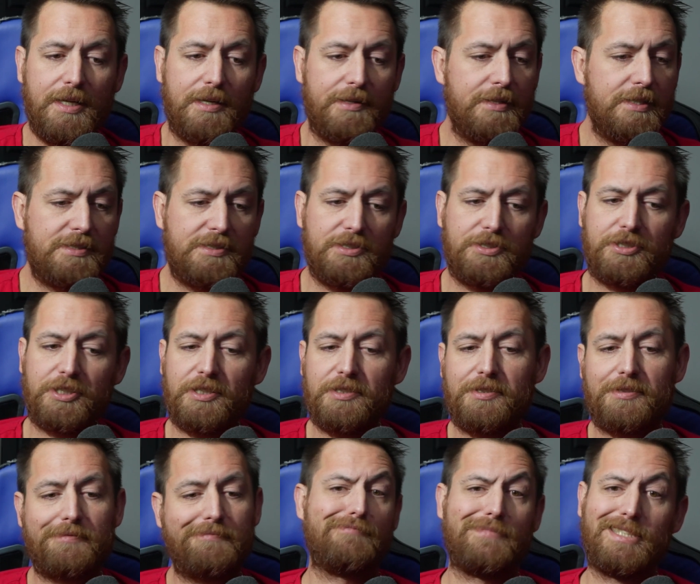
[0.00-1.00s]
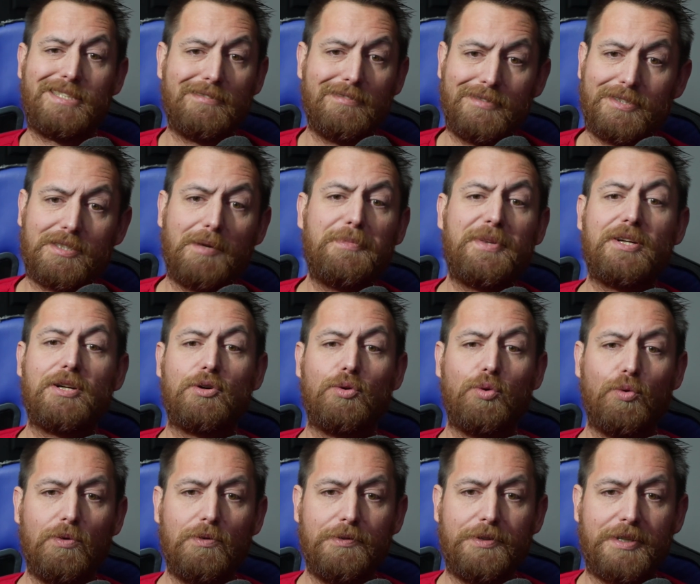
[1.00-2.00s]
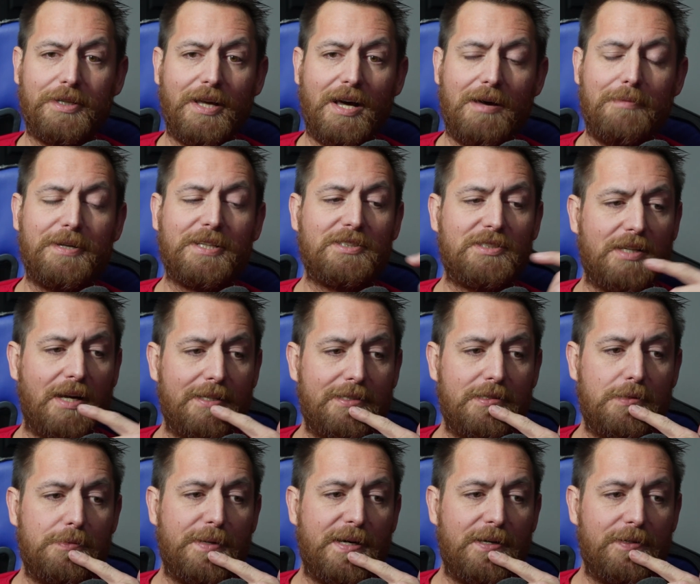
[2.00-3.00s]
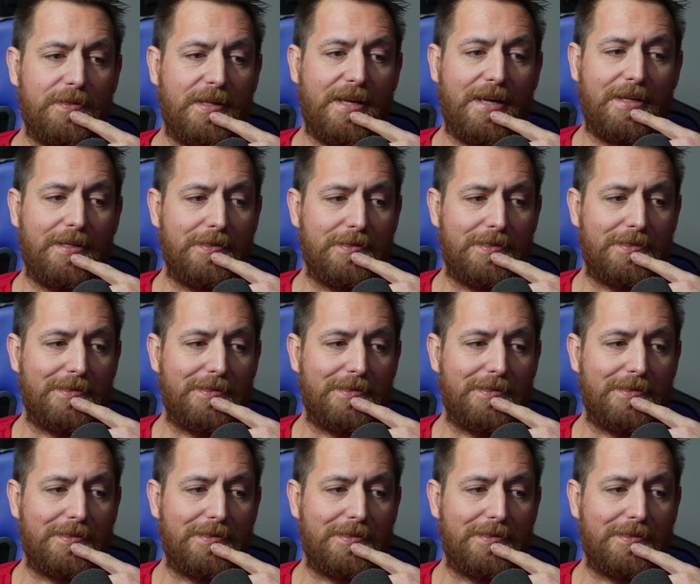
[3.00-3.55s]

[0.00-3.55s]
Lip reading: This is just something cool that I'm excited about, and